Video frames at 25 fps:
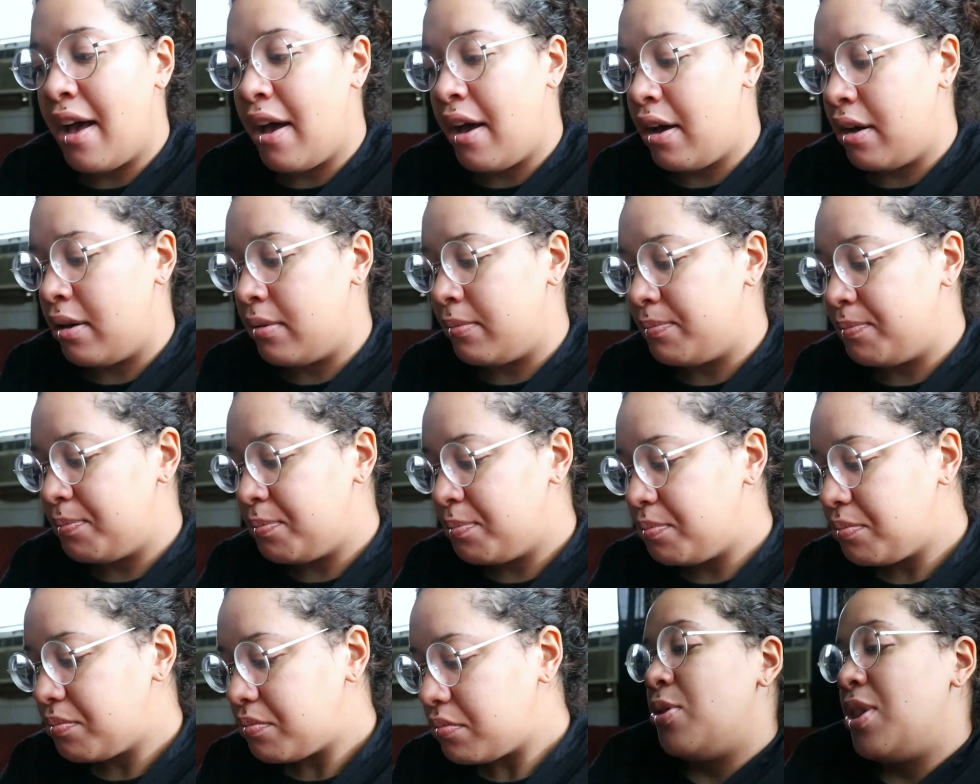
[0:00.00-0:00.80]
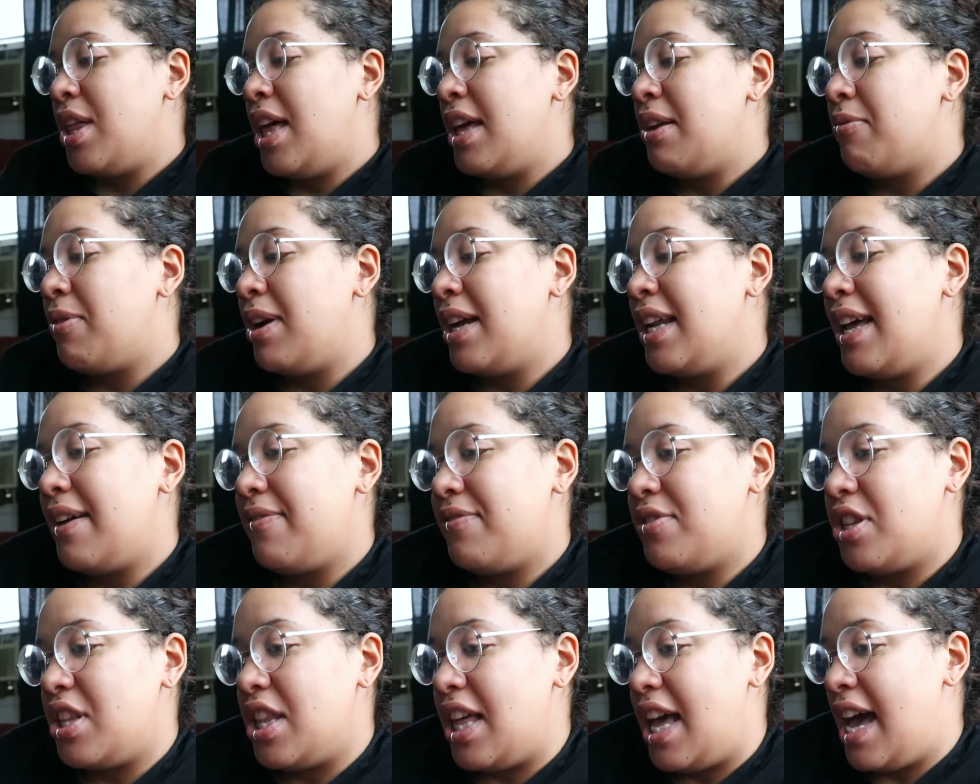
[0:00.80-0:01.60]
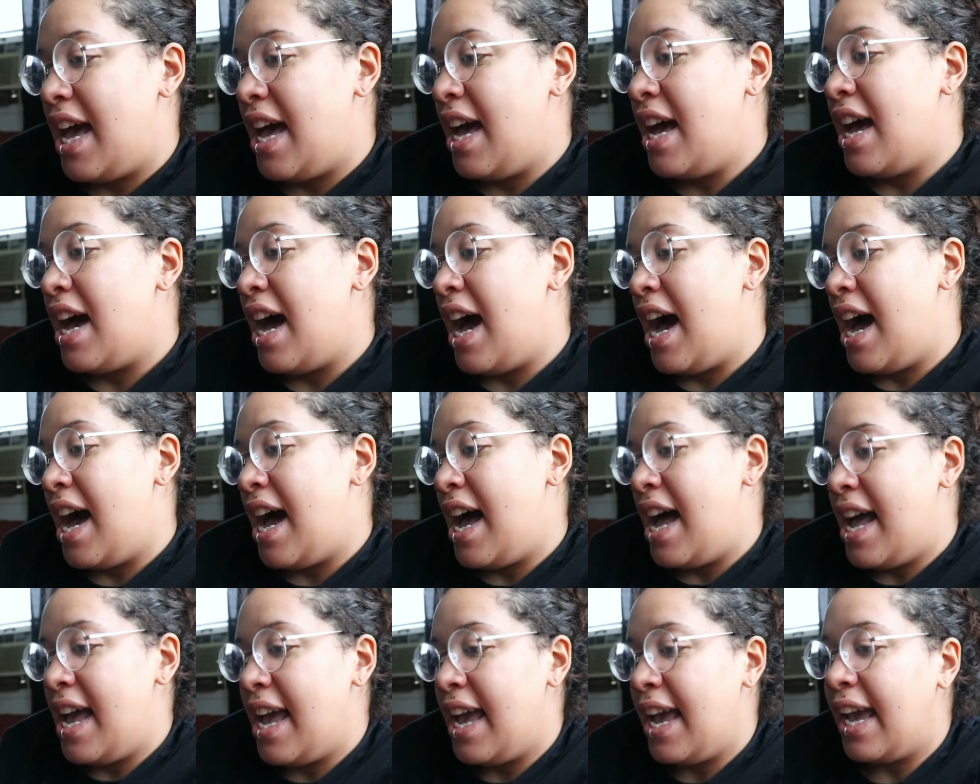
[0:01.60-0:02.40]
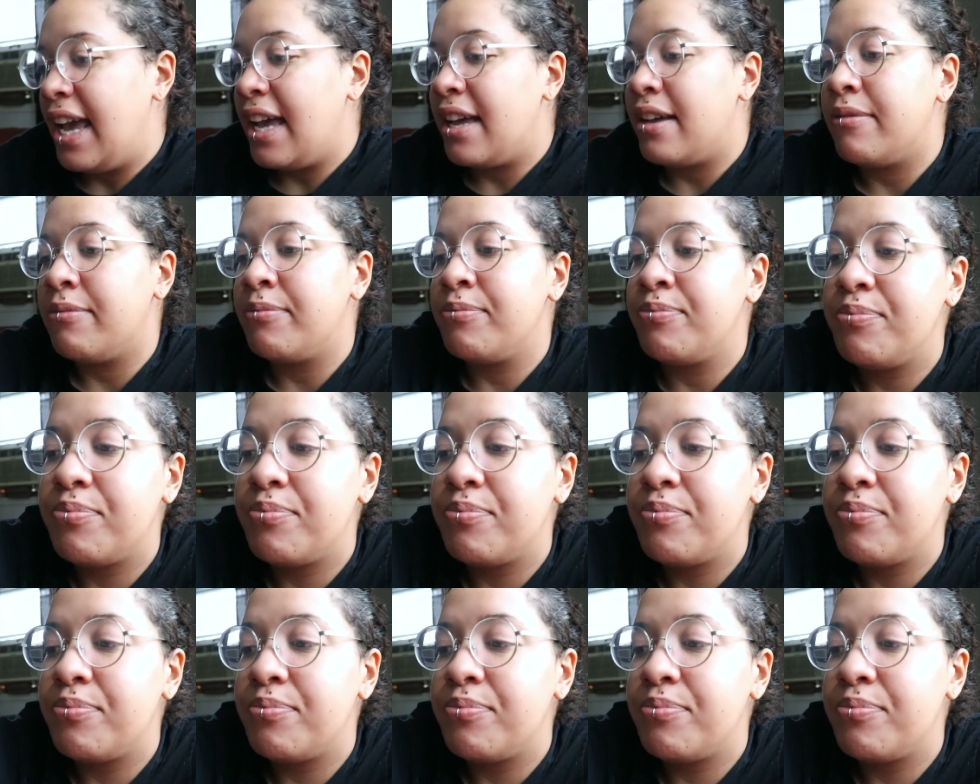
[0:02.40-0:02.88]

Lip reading: But then right after that, I